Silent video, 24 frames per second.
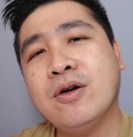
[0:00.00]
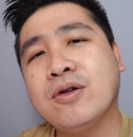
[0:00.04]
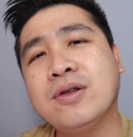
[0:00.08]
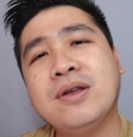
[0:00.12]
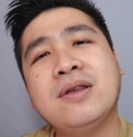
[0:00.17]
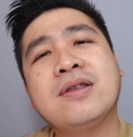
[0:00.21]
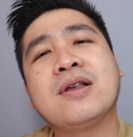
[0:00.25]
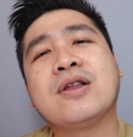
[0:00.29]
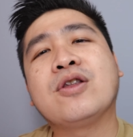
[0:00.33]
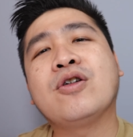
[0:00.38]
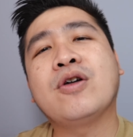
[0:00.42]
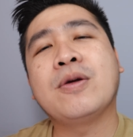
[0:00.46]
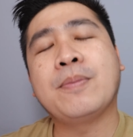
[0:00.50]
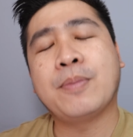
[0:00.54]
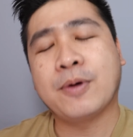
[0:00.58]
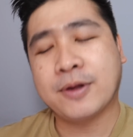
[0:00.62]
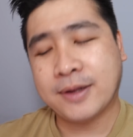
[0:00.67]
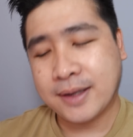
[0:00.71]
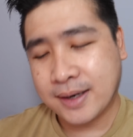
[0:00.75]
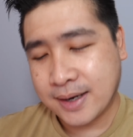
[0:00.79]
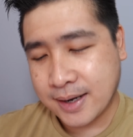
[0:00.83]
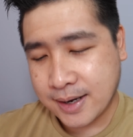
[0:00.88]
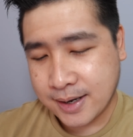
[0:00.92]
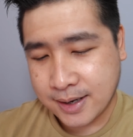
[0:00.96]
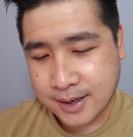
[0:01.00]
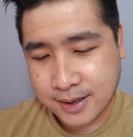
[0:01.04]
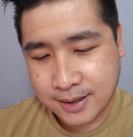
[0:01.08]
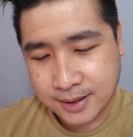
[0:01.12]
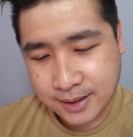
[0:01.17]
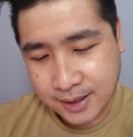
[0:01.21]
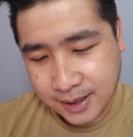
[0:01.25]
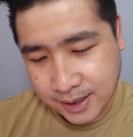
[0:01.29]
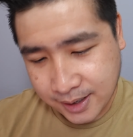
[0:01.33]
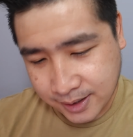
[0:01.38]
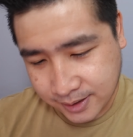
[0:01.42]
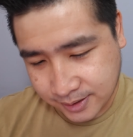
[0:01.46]
all these are not important.
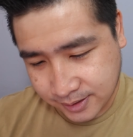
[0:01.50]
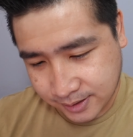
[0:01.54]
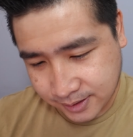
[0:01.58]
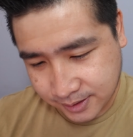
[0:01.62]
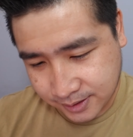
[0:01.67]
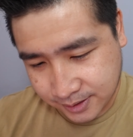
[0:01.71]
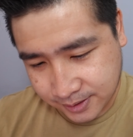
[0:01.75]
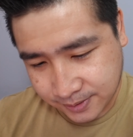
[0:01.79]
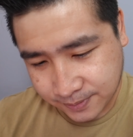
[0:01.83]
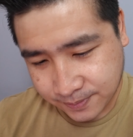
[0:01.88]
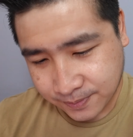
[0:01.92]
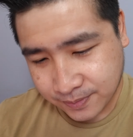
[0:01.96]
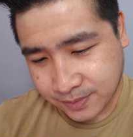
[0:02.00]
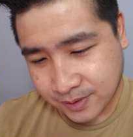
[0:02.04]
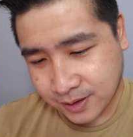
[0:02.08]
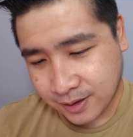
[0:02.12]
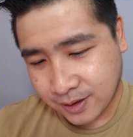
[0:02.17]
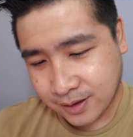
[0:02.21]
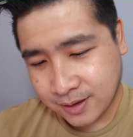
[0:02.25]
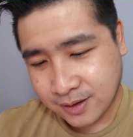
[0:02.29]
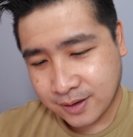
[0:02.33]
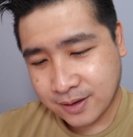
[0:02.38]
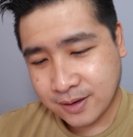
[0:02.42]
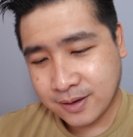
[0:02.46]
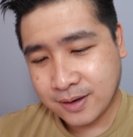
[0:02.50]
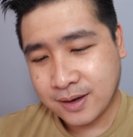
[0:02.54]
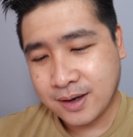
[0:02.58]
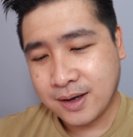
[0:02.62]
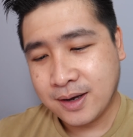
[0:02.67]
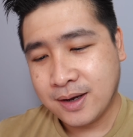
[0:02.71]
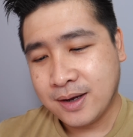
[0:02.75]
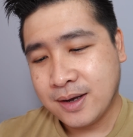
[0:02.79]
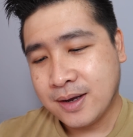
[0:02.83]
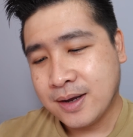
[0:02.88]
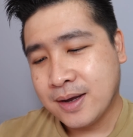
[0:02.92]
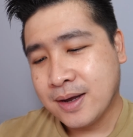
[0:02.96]
Next,
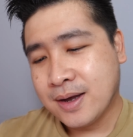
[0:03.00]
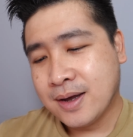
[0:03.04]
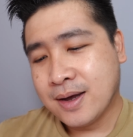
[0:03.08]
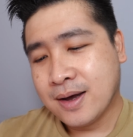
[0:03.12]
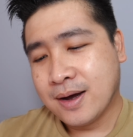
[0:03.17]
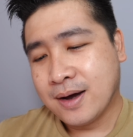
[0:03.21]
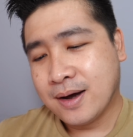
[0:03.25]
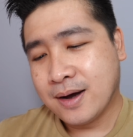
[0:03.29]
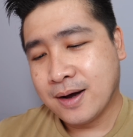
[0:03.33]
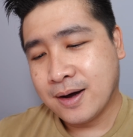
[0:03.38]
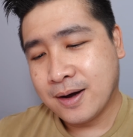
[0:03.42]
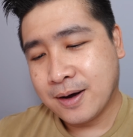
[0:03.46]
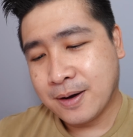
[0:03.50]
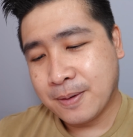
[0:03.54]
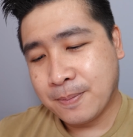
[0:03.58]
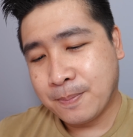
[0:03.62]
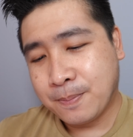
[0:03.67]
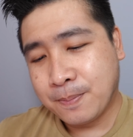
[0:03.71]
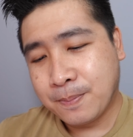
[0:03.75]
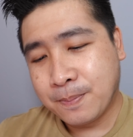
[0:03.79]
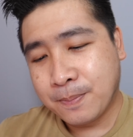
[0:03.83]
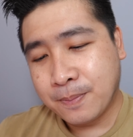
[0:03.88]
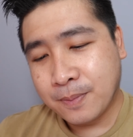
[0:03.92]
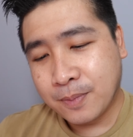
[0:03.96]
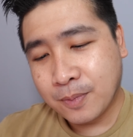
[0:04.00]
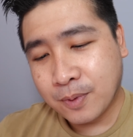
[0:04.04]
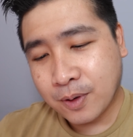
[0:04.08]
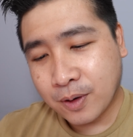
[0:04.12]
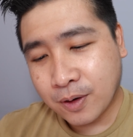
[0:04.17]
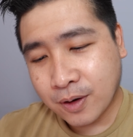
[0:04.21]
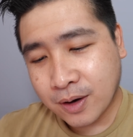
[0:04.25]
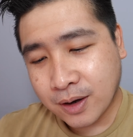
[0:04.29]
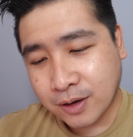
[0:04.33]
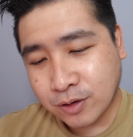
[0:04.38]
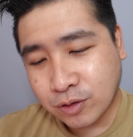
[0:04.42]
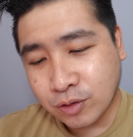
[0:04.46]
okay?
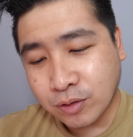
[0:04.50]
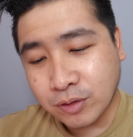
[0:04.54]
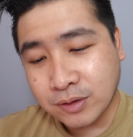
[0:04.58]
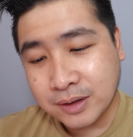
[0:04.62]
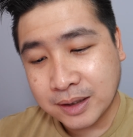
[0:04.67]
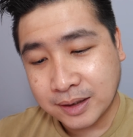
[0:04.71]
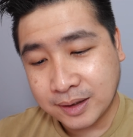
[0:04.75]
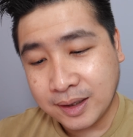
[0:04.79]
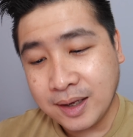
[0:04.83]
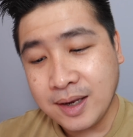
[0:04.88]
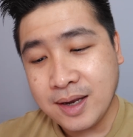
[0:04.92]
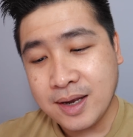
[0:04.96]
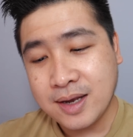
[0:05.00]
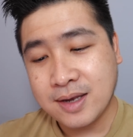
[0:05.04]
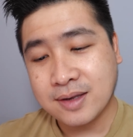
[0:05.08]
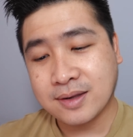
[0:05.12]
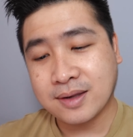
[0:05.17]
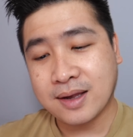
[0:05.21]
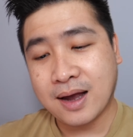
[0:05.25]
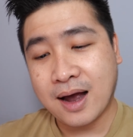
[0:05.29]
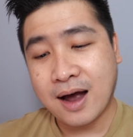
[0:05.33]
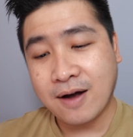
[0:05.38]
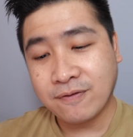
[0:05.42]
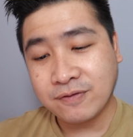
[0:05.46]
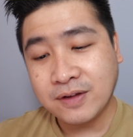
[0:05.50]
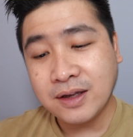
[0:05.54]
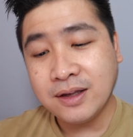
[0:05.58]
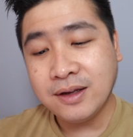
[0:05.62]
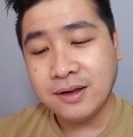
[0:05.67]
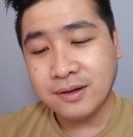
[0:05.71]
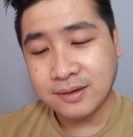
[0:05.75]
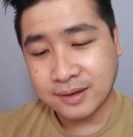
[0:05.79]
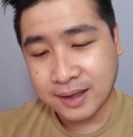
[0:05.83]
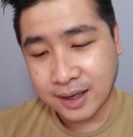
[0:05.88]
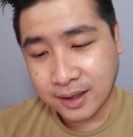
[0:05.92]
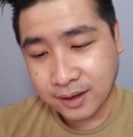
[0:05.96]
Okay, so the thing is, after
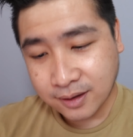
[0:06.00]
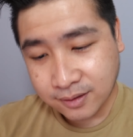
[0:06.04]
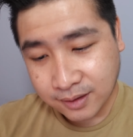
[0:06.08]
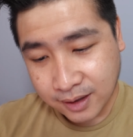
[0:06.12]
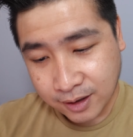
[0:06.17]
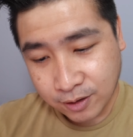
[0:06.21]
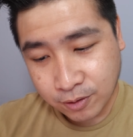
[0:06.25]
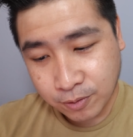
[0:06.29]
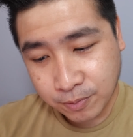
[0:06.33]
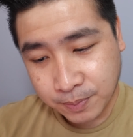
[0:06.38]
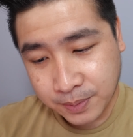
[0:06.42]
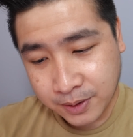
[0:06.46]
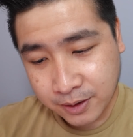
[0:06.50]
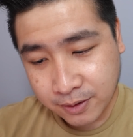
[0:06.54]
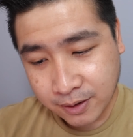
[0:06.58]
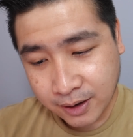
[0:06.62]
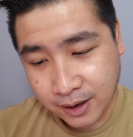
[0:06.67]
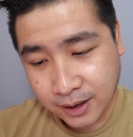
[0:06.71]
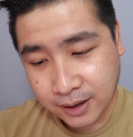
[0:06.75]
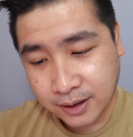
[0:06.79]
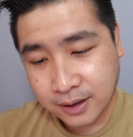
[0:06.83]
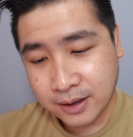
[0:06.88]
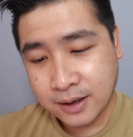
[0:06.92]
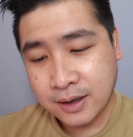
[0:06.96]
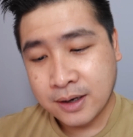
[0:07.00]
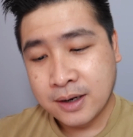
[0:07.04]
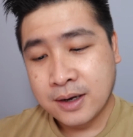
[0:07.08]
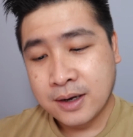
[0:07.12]
this 10 years NOP, right,